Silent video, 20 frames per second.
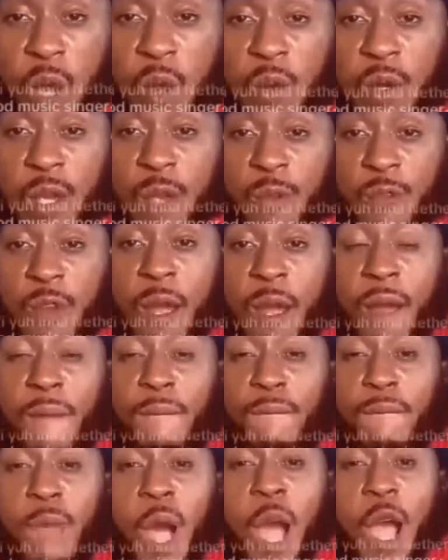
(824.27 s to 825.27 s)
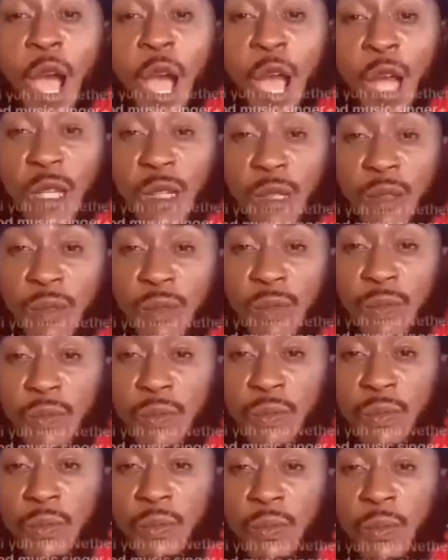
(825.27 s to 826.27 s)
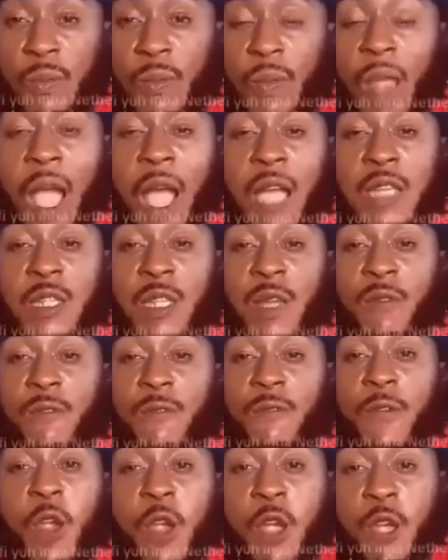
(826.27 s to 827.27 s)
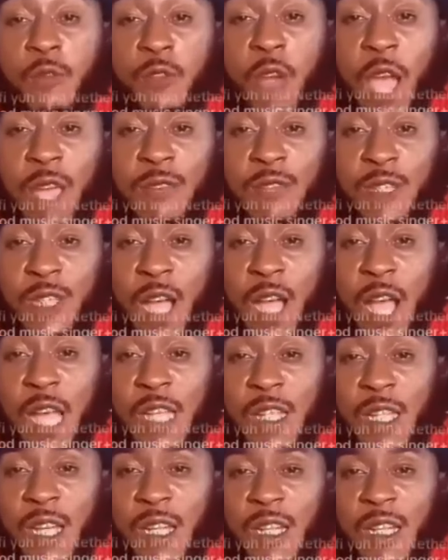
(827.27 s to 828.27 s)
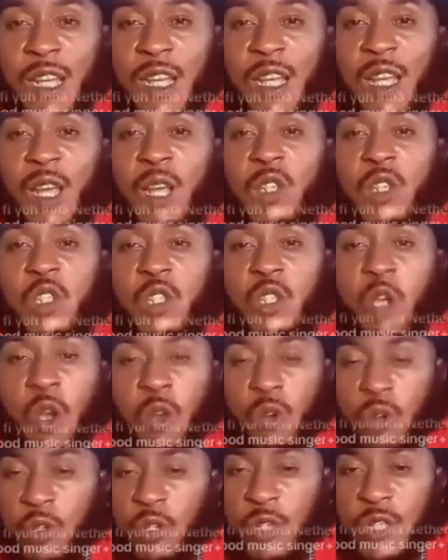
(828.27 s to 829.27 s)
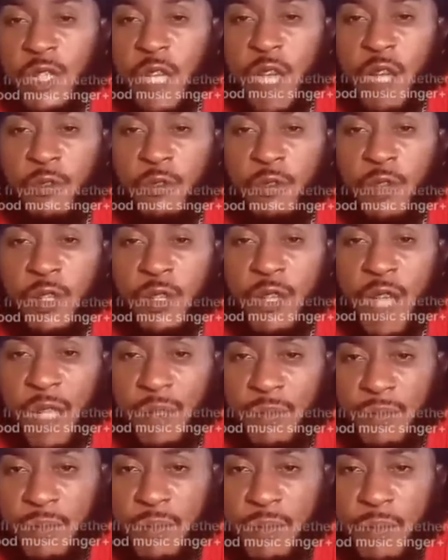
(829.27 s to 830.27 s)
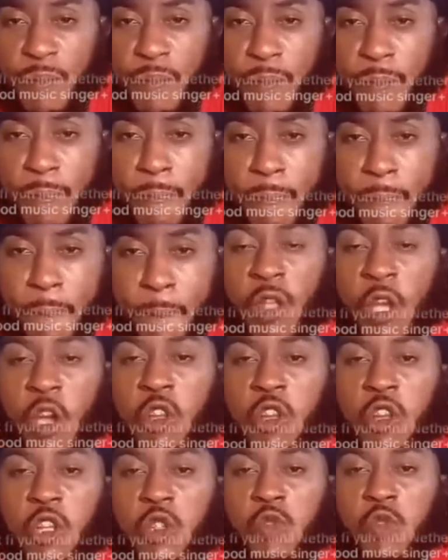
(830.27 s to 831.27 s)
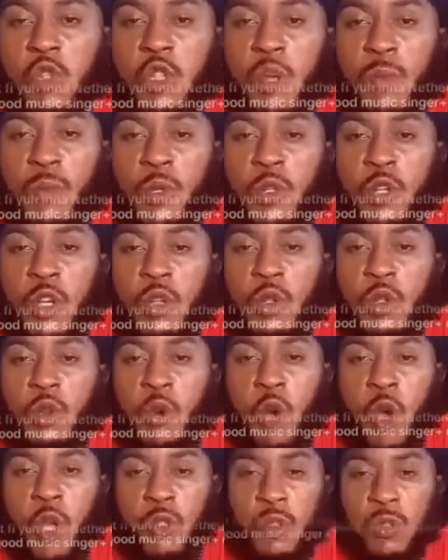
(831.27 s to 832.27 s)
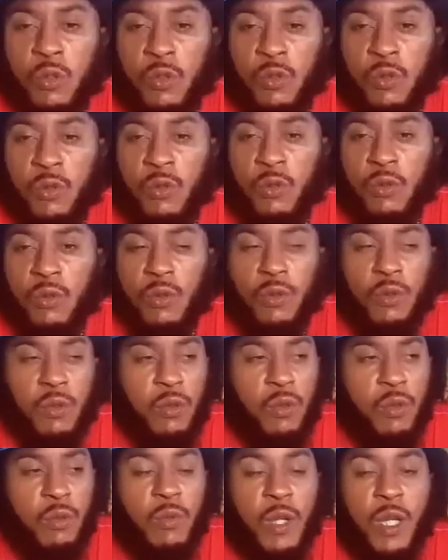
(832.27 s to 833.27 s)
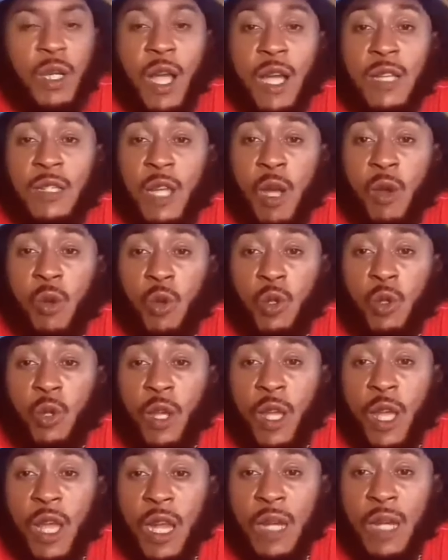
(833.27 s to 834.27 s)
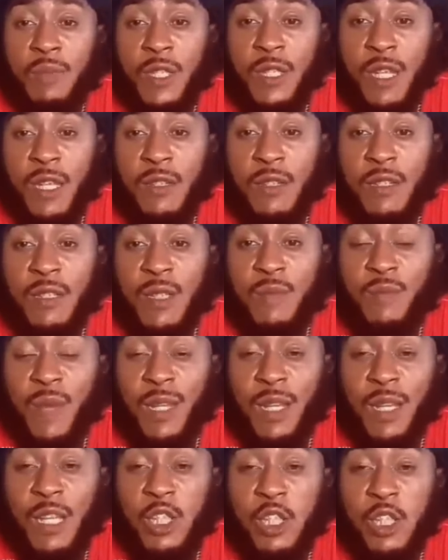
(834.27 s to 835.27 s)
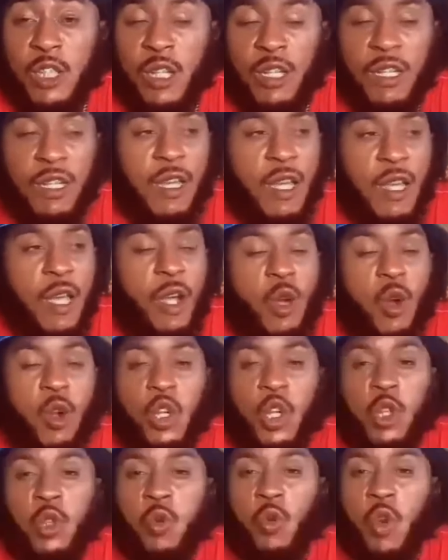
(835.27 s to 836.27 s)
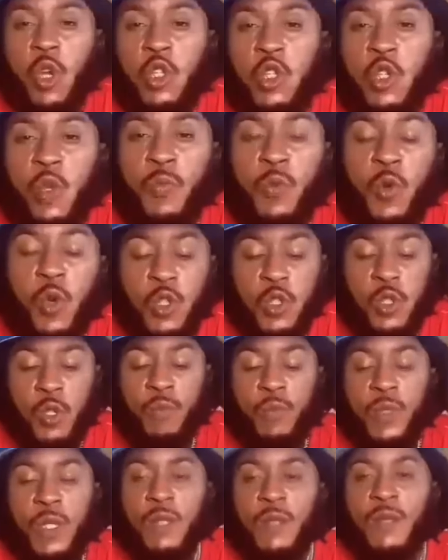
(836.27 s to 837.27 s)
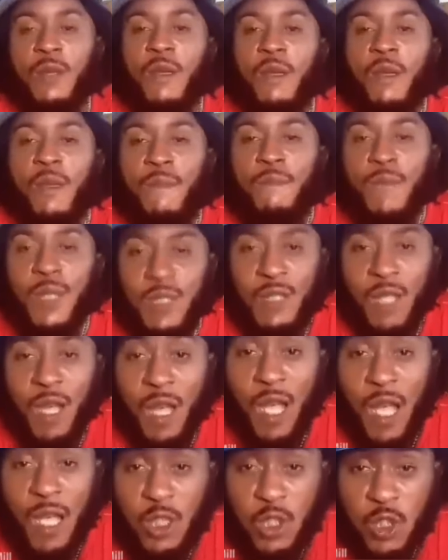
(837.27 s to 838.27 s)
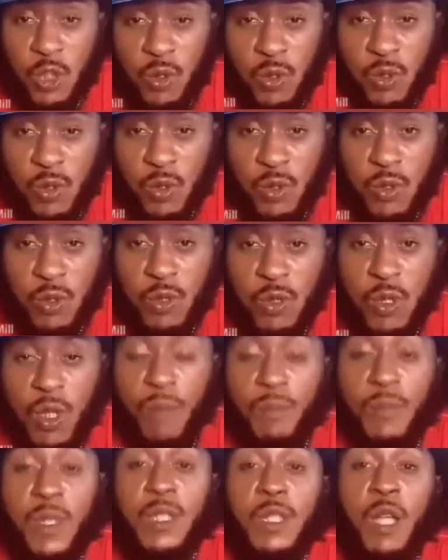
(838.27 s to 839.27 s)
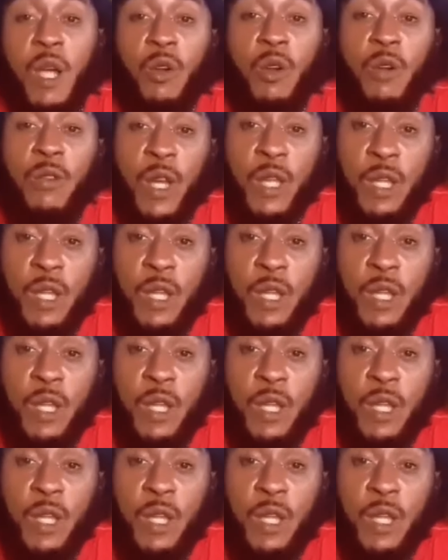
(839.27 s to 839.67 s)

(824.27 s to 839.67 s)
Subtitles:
Away from ball. And say, free Vybz Kartel. Suck on yourself with that. Uno switch up on a tone. Because I uno help send this man a jail. Uno tone supposed to be Mr. Andrew, Mr.